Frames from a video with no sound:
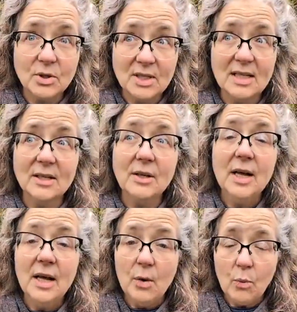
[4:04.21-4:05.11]
but they're
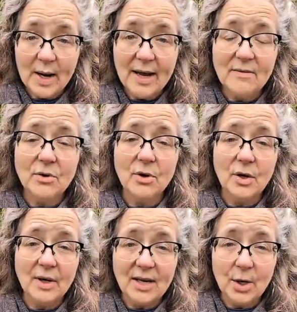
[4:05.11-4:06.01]
still what I
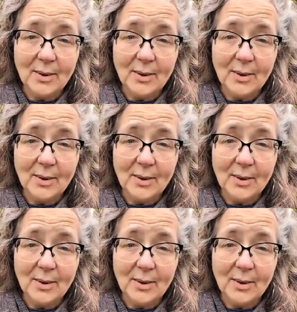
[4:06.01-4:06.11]
have grown.